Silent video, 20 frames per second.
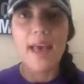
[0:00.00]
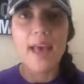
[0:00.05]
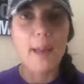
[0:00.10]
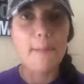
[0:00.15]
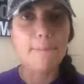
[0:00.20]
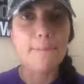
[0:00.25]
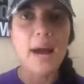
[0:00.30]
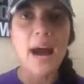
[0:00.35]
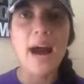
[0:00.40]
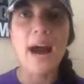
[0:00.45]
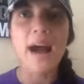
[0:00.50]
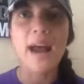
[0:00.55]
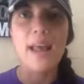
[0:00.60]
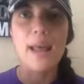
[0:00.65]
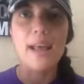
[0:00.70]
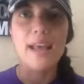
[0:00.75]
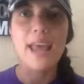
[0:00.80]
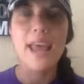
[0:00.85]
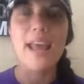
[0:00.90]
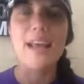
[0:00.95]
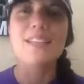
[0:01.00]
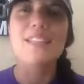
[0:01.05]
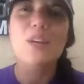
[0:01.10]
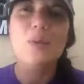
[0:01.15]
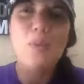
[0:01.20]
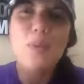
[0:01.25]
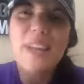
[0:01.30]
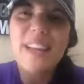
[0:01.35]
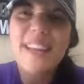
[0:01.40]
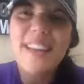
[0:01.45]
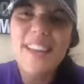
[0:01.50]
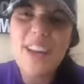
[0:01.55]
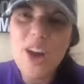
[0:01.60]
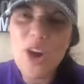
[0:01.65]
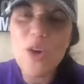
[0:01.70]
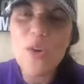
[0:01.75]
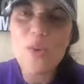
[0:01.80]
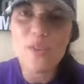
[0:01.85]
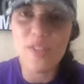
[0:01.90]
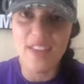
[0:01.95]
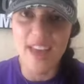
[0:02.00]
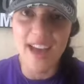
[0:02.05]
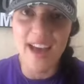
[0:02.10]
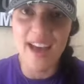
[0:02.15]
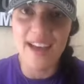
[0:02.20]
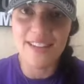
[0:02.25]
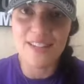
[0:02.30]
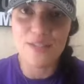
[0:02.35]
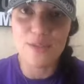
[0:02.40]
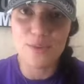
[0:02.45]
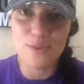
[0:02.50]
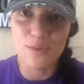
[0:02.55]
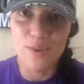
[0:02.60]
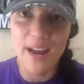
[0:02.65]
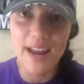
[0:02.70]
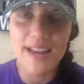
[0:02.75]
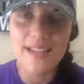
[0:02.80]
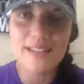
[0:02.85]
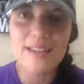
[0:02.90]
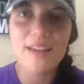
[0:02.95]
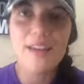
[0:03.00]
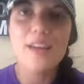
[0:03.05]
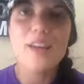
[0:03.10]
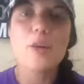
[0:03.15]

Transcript: and pie and cakes. Like, we know that, right?